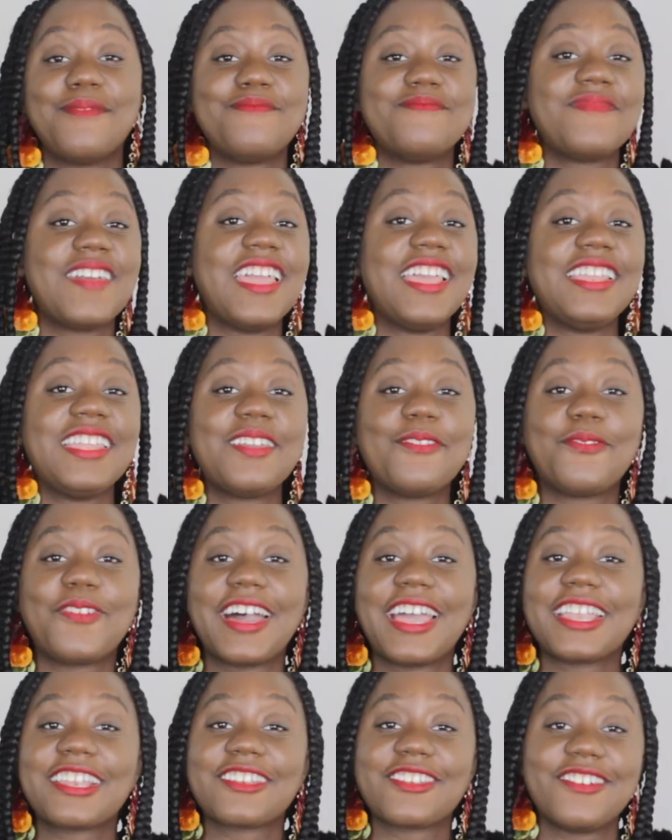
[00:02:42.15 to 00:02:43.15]

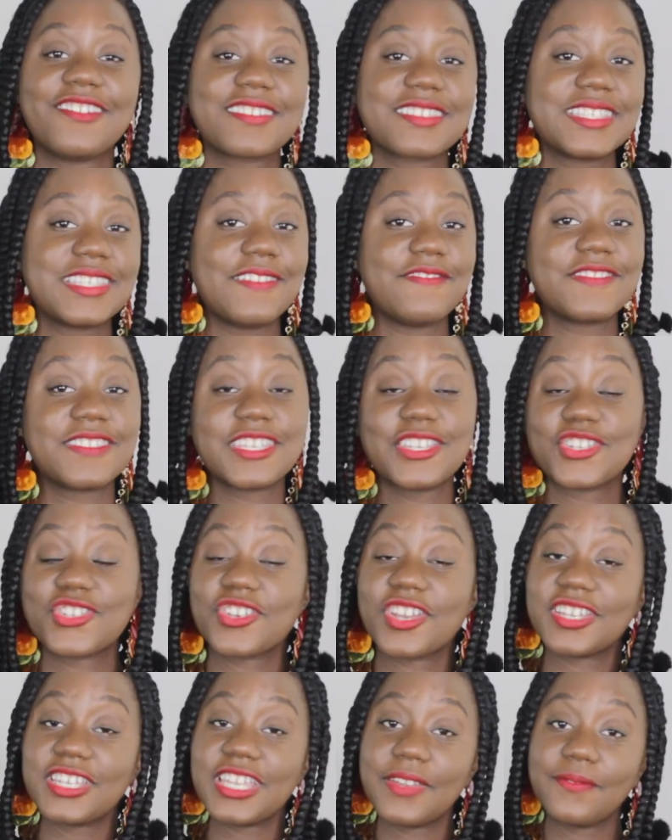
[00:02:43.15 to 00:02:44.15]
white long sleeve
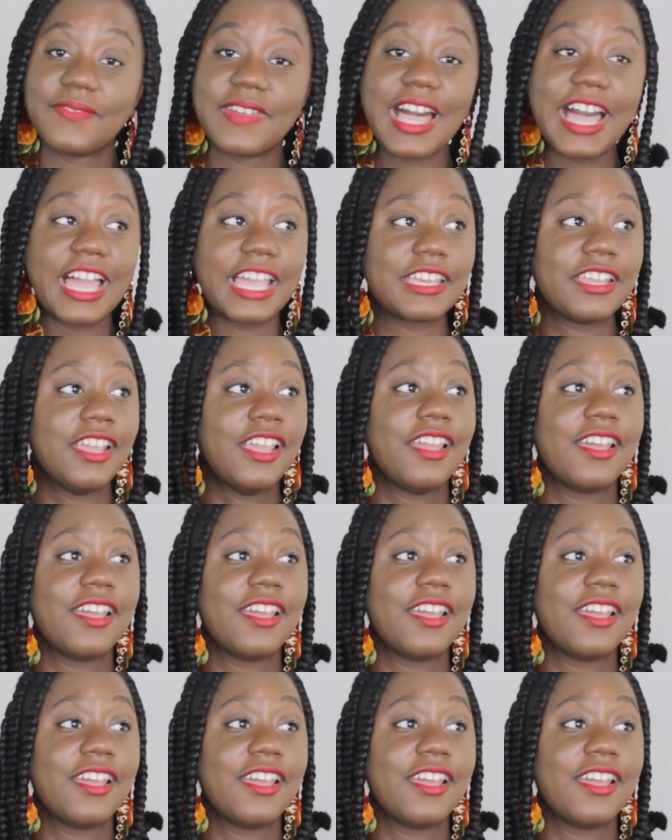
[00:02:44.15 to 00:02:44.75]
t-shirt, then fine.